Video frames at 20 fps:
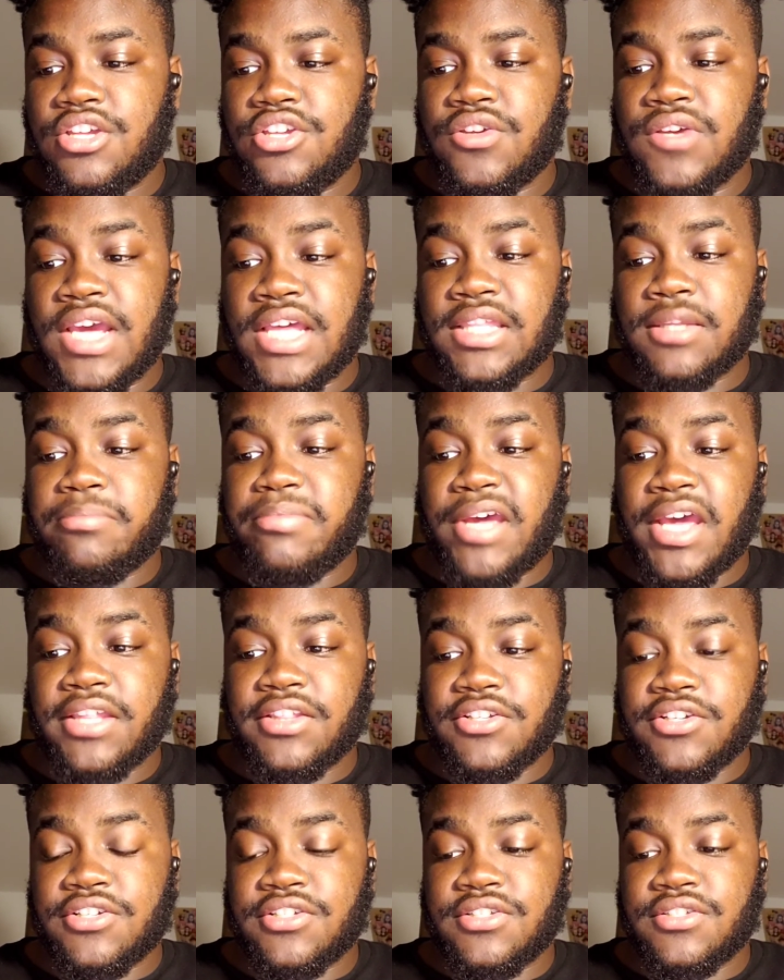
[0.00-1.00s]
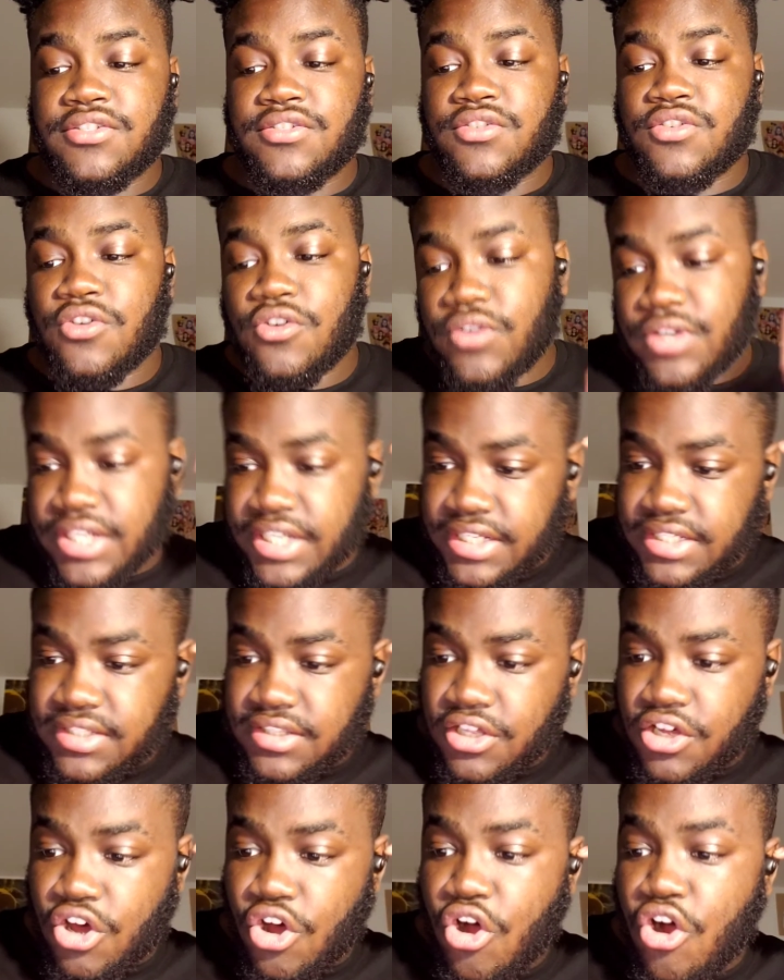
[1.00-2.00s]
You got the Panthers going against
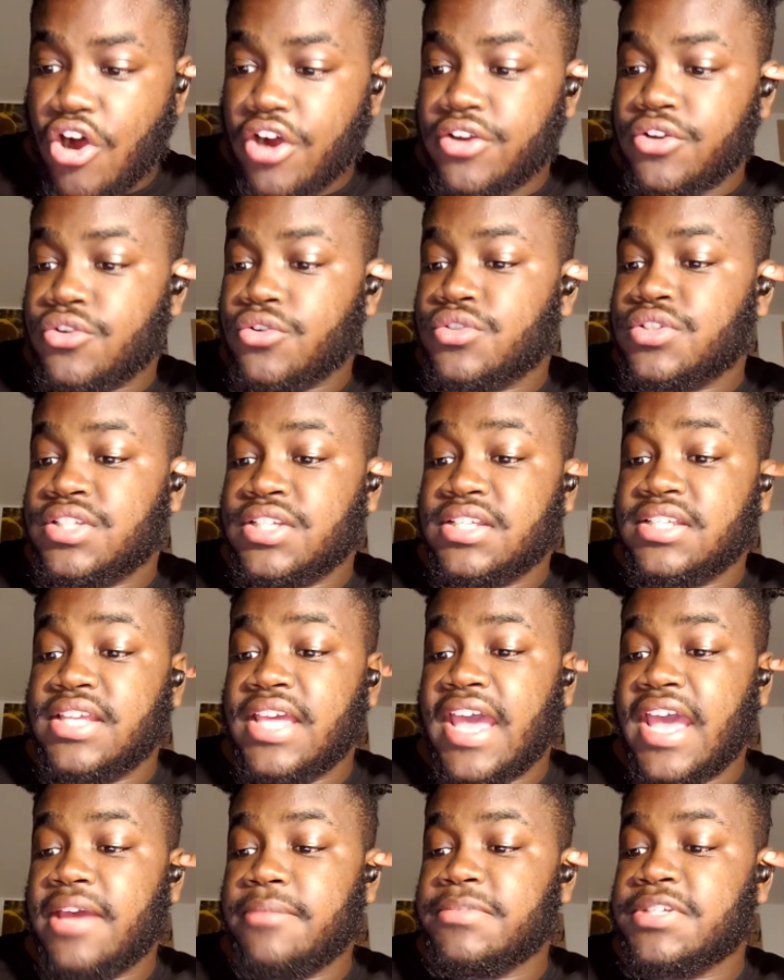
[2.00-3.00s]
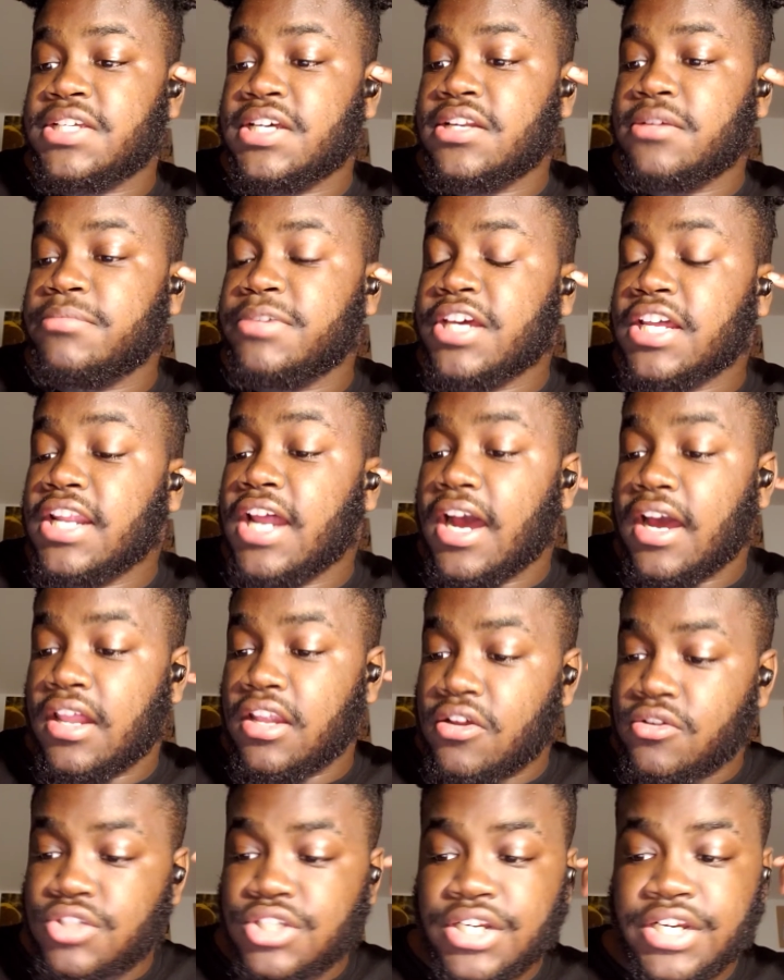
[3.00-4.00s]
the Cardinals. This game is going to be a lot
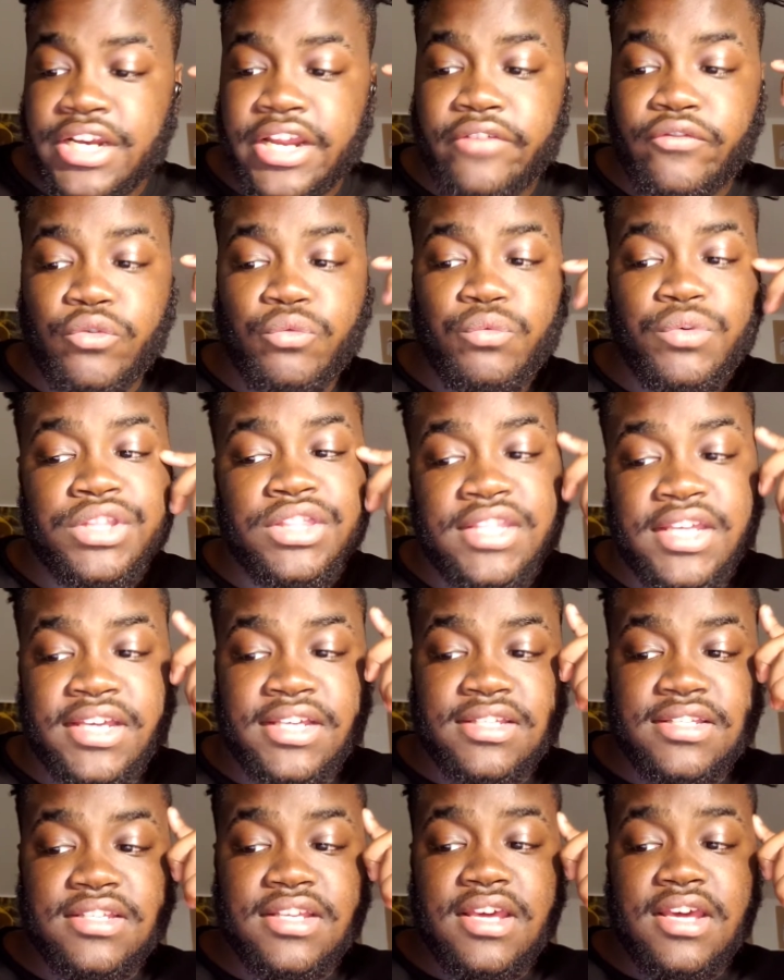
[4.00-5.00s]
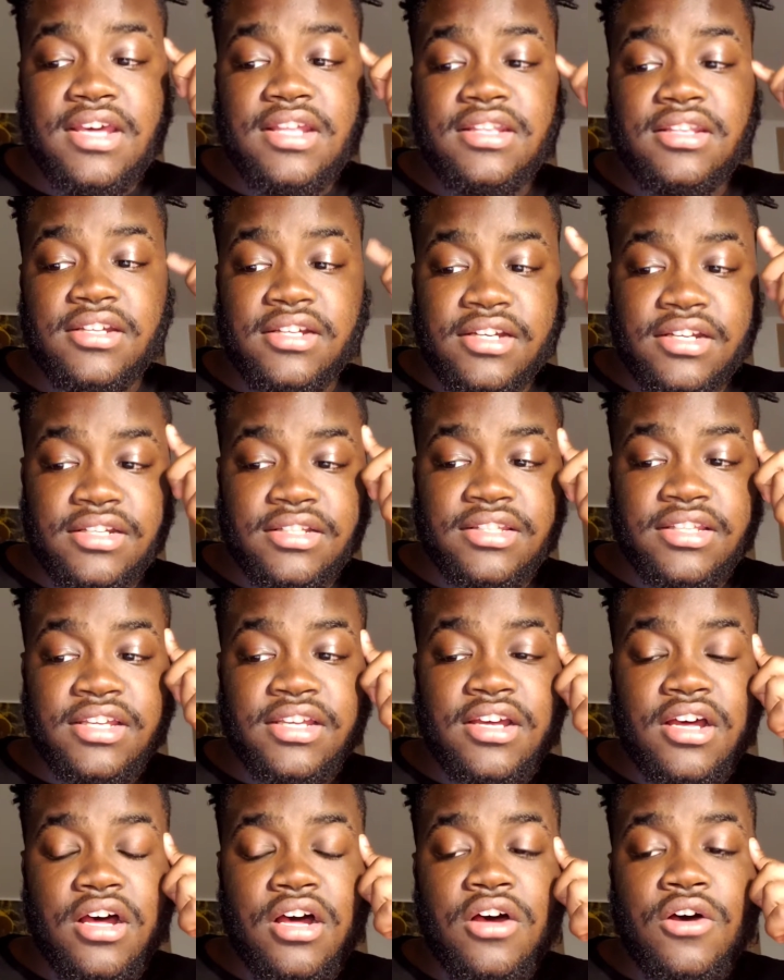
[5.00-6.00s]
closer than everyone thinks. They're going to
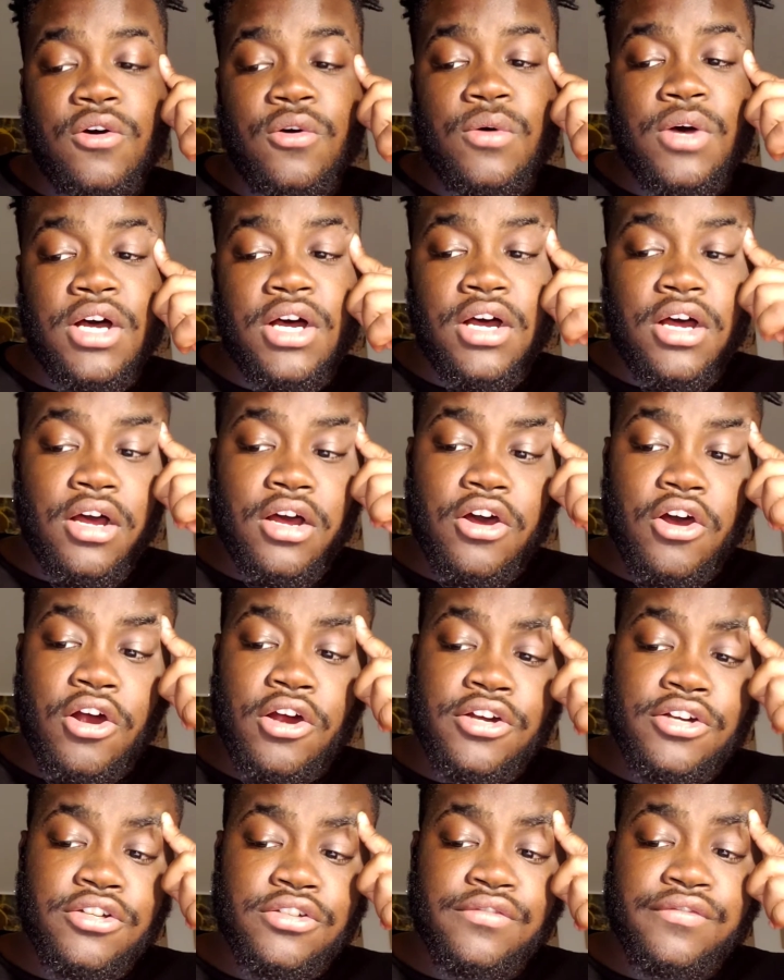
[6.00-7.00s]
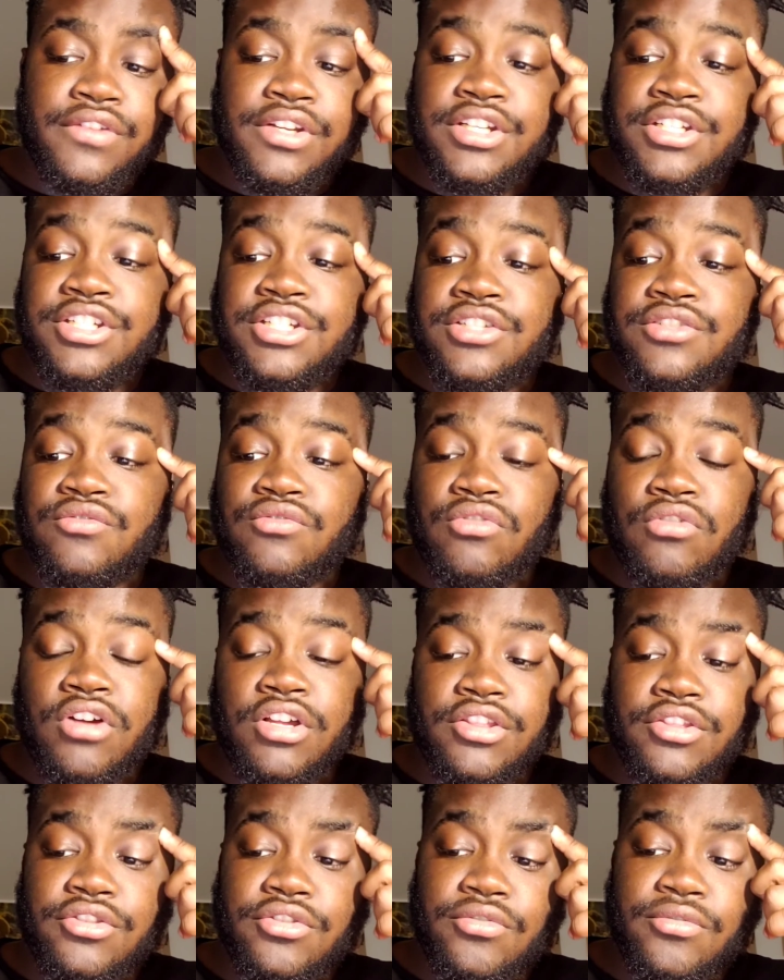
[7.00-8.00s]
think, Cardinals finna just
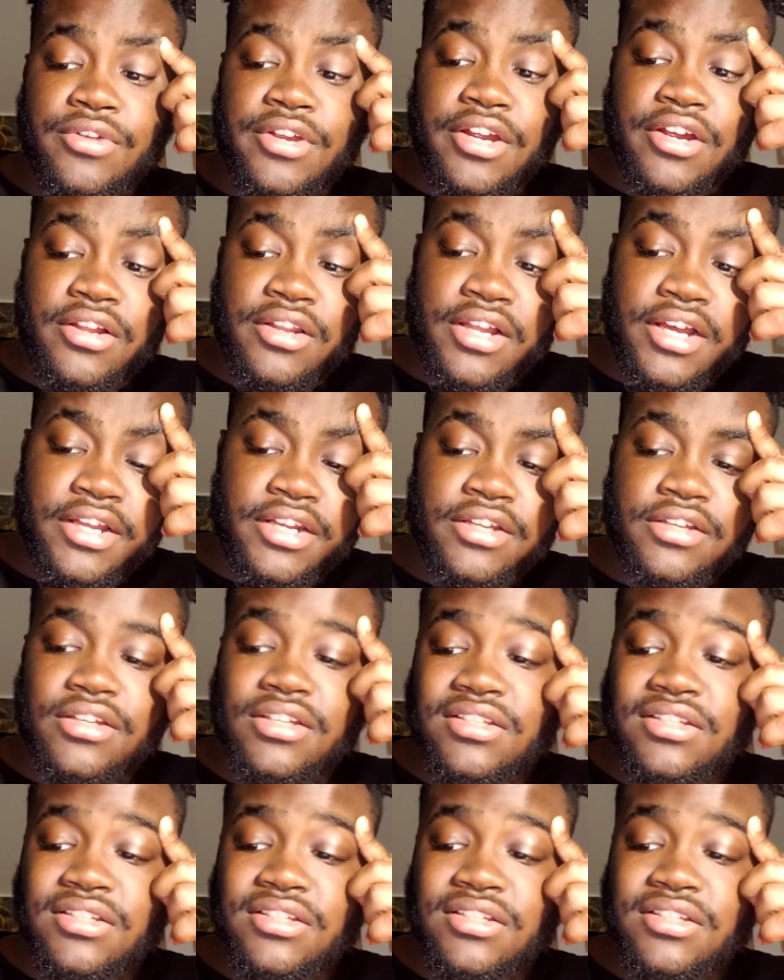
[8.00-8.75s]
run through Carolina.